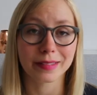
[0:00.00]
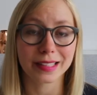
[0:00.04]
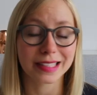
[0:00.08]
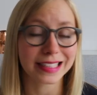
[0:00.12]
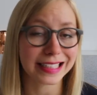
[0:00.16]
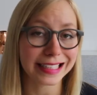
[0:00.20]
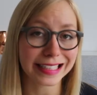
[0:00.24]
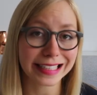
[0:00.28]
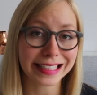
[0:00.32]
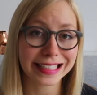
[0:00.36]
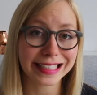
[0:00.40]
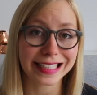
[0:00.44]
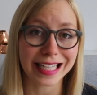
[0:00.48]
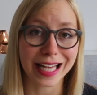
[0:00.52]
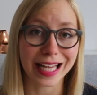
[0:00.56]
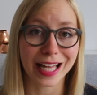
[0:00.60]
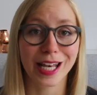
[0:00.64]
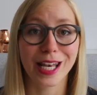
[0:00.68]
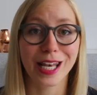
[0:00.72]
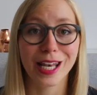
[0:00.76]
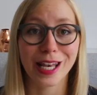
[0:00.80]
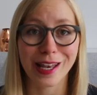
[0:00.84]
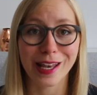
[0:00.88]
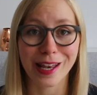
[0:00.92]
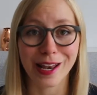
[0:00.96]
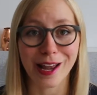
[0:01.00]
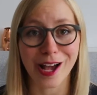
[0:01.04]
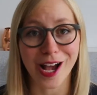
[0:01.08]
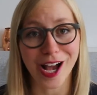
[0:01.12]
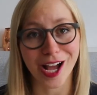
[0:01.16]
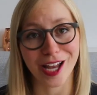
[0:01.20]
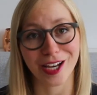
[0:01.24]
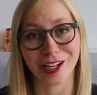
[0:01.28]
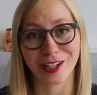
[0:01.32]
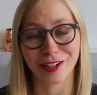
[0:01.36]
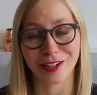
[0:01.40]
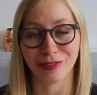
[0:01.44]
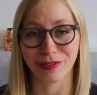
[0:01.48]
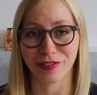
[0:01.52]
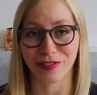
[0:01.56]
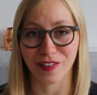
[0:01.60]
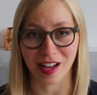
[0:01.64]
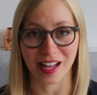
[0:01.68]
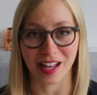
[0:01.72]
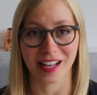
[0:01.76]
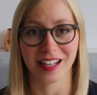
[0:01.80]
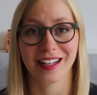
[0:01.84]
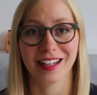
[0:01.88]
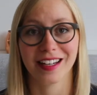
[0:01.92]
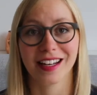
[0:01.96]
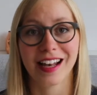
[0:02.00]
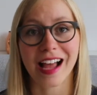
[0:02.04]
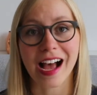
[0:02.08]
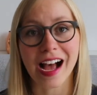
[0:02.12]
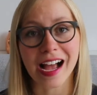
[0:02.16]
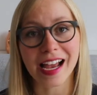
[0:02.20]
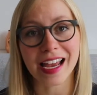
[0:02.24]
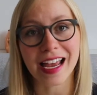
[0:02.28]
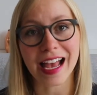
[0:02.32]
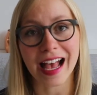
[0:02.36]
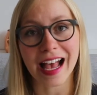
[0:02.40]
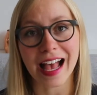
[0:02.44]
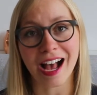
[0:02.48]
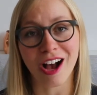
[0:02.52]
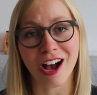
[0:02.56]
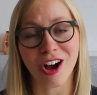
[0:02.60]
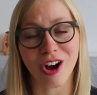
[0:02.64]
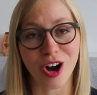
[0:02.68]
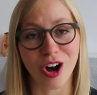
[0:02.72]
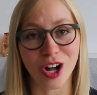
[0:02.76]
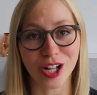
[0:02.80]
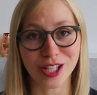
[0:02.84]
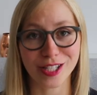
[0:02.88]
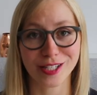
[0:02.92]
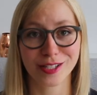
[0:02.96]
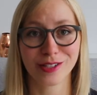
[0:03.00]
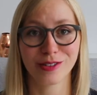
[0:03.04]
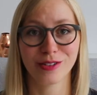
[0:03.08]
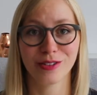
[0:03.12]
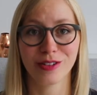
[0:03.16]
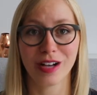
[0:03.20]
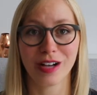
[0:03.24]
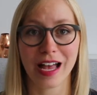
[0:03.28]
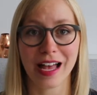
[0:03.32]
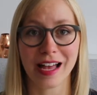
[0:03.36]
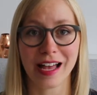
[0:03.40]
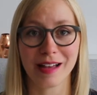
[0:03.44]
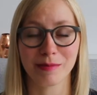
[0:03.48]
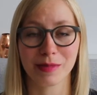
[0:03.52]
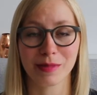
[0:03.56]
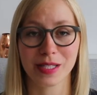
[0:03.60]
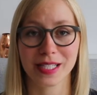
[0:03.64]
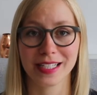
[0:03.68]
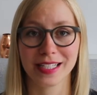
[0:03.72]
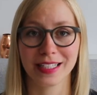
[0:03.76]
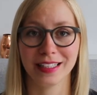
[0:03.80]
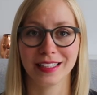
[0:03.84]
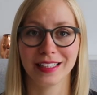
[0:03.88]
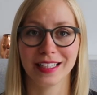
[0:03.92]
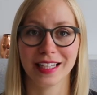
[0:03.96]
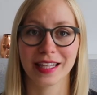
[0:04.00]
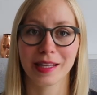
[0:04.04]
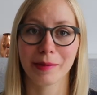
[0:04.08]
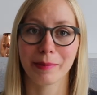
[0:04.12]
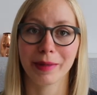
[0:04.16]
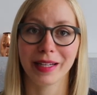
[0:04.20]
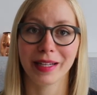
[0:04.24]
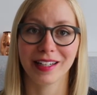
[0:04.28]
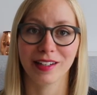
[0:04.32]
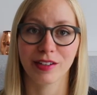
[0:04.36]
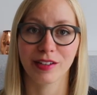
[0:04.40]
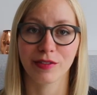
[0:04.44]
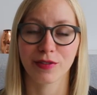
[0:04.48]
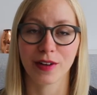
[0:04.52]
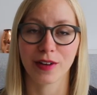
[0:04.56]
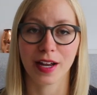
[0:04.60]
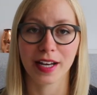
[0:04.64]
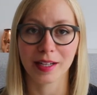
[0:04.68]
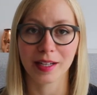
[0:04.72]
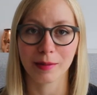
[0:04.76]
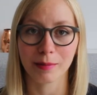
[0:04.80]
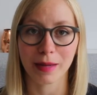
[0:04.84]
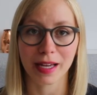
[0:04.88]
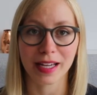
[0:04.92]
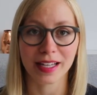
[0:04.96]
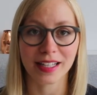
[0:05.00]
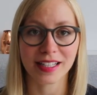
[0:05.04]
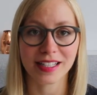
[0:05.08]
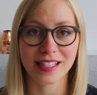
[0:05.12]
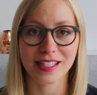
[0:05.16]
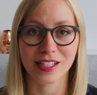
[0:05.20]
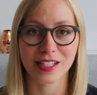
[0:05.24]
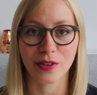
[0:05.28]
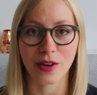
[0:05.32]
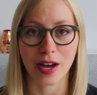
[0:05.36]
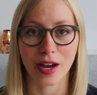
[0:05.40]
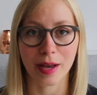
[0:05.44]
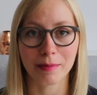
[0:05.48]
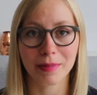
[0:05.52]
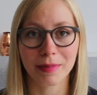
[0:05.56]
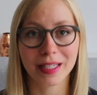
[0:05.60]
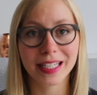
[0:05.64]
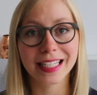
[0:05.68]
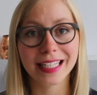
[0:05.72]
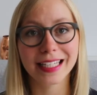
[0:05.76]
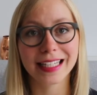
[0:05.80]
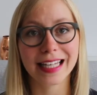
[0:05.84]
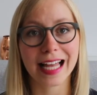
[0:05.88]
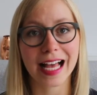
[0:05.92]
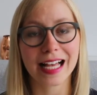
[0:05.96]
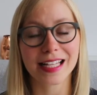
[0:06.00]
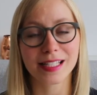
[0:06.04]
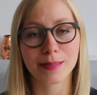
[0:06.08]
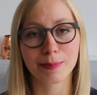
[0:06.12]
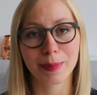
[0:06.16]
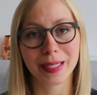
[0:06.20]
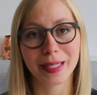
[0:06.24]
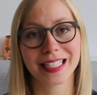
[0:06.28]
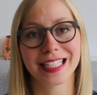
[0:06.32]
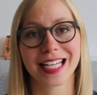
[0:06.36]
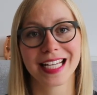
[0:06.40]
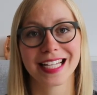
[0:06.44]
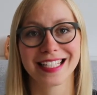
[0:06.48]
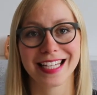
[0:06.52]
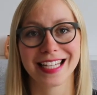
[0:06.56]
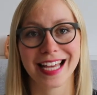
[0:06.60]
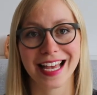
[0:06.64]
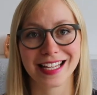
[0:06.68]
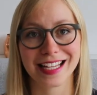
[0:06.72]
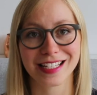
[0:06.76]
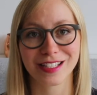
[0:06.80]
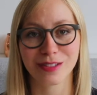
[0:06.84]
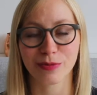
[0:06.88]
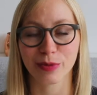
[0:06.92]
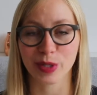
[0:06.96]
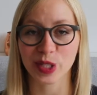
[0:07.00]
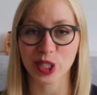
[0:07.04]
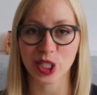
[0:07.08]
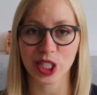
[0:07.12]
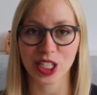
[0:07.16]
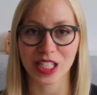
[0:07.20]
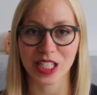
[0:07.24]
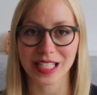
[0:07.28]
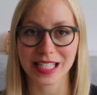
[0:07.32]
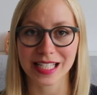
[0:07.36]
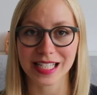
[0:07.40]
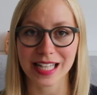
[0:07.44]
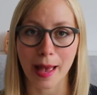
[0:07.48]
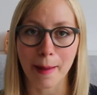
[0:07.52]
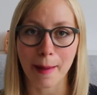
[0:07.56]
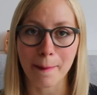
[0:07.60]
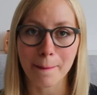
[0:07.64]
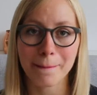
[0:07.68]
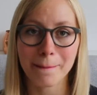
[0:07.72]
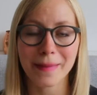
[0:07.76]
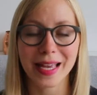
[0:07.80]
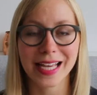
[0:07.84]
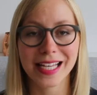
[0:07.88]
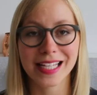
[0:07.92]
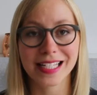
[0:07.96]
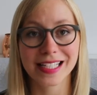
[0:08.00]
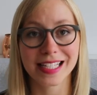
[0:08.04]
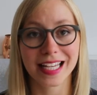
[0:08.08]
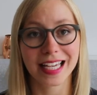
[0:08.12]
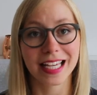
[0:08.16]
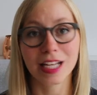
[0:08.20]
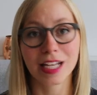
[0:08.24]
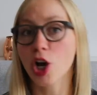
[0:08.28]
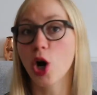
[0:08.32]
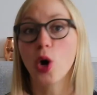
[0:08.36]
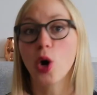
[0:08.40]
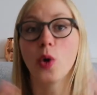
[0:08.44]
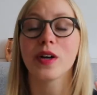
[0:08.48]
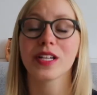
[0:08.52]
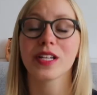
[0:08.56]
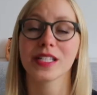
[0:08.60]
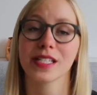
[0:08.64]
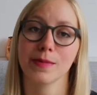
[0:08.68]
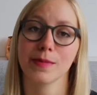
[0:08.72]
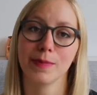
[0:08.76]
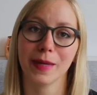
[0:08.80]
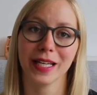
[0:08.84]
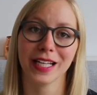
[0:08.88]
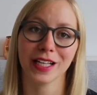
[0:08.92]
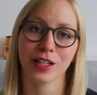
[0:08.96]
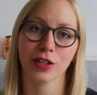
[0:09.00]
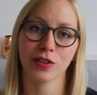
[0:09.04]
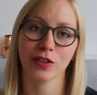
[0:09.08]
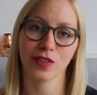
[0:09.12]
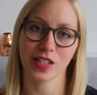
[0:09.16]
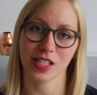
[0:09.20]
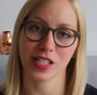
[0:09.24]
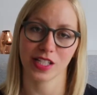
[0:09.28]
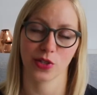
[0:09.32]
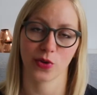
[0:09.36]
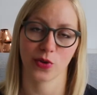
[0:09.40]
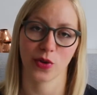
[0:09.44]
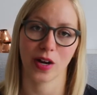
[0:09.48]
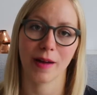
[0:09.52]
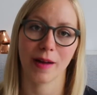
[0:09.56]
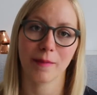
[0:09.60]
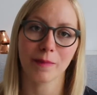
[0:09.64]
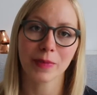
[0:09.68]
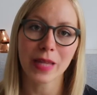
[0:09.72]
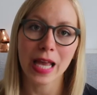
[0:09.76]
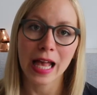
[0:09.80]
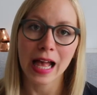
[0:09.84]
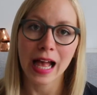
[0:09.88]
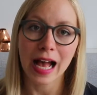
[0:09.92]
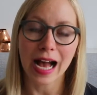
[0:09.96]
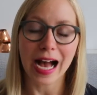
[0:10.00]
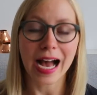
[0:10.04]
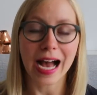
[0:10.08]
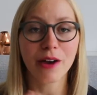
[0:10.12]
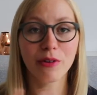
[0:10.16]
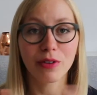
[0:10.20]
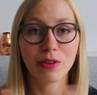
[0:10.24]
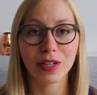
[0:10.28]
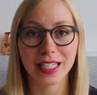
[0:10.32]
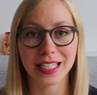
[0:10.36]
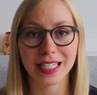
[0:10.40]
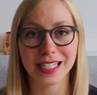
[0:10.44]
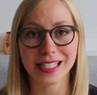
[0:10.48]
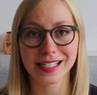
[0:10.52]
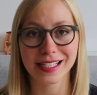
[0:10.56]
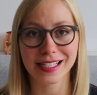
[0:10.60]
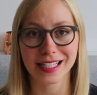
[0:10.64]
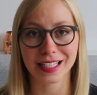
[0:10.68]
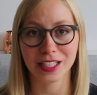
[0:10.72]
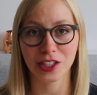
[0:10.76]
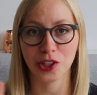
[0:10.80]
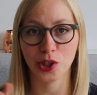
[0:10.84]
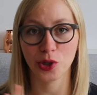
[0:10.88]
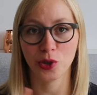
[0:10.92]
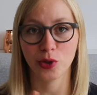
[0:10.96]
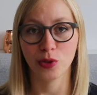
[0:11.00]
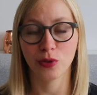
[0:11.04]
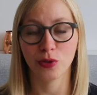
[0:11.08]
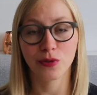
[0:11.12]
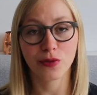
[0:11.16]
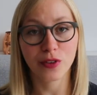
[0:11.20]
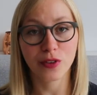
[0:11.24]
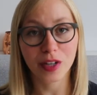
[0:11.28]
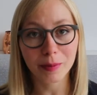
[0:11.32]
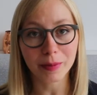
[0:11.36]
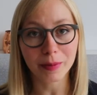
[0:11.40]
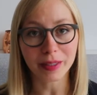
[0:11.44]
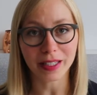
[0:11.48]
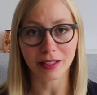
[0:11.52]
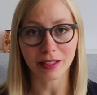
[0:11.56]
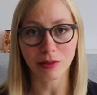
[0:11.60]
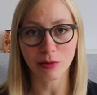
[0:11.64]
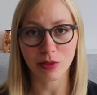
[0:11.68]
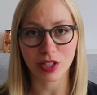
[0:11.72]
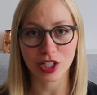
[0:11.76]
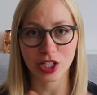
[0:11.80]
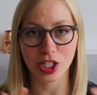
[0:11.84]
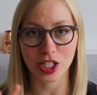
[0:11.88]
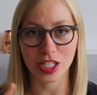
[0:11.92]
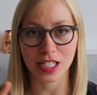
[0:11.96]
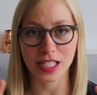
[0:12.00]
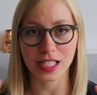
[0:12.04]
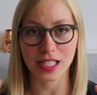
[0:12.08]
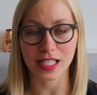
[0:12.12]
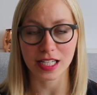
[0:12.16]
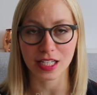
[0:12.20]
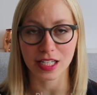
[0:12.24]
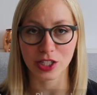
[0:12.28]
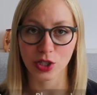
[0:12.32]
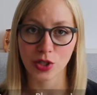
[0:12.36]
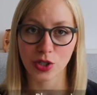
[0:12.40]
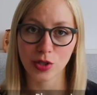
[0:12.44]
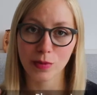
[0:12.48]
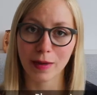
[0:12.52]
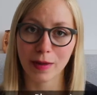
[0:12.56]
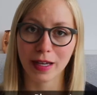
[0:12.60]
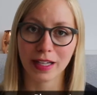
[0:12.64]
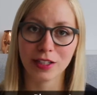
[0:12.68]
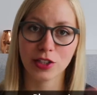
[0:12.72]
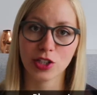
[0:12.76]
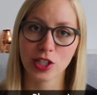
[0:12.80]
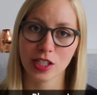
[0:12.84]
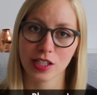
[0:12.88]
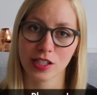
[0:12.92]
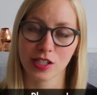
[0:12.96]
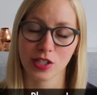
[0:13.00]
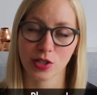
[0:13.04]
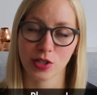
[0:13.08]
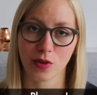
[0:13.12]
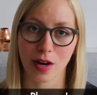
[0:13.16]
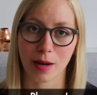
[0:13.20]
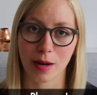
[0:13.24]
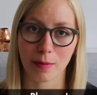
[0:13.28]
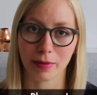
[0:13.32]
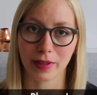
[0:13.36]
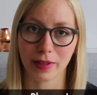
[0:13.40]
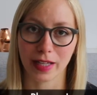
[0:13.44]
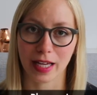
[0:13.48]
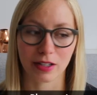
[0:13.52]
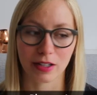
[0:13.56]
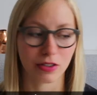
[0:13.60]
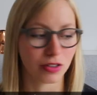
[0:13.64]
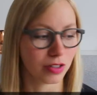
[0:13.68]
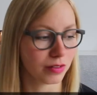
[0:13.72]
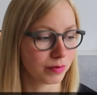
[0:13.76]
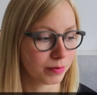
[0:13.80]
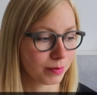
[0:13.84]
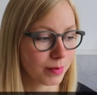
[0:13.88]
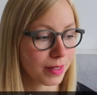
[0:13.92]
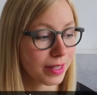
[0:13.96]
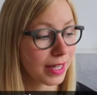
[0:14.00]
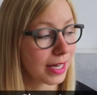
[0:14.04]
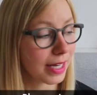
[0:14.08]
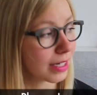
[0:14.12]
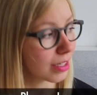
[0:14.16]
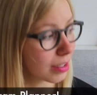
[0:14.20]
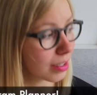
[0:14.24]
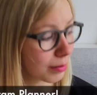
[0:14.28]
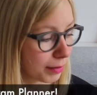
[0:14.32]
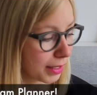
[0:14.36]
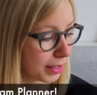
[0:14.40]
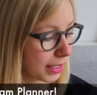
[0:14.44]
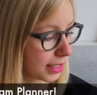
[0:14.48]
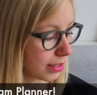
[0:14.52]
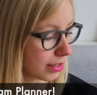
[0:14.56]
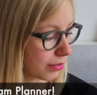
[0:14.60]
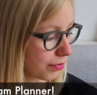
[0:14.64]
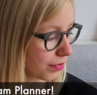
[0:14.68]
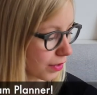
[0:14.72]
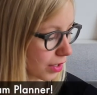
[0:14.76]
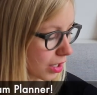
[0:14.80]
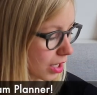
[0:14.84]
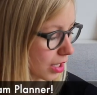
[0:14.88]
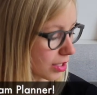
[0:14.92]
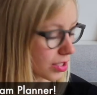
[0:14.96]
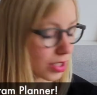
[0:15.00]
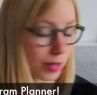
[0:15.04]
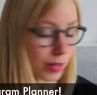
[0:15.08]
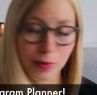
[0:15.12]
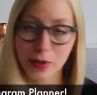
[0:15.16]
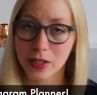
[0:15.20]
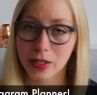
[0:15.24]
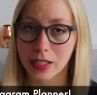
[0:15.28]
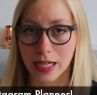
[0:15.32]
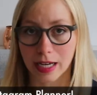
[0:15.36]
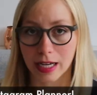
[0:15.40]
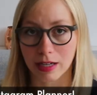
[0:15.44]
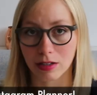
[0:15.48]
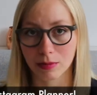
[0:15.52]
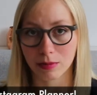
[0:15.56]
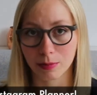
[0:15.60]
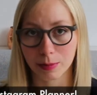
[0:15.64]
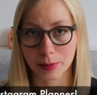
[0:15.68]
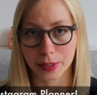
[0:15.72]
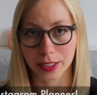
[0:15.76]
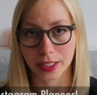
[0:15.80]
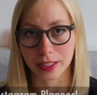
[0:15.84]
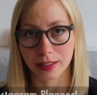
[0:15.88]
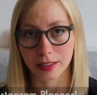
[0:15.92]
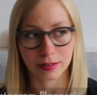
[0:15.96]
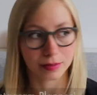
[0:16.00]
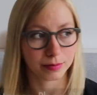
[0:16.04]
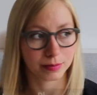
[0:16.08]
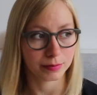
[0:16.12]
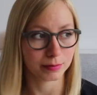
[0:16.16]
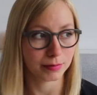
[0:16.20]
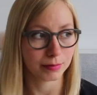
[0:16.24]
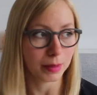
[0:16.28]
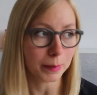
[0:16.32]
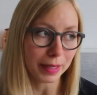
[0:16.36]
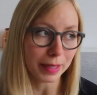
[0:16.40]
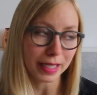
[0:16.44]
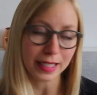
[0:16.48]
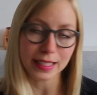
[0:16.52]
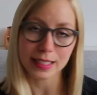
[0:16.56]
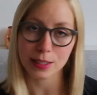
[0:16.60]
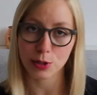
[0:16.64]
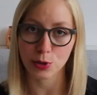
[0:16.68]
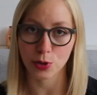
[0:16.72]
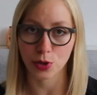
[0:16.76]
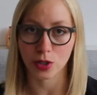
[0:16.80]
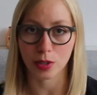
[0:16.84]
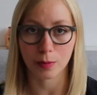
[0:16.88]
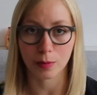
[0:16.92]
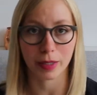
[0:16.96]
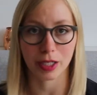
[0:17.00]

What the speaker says: This is a lot of fun. I also am still in the middle of running my Instagram mini class beta test, which is amazing. Oh, and speaking of Instagram, I released a new freebie, which is a 2-page Instagram planner that I completely forgot to print out, but maybe I'll insert a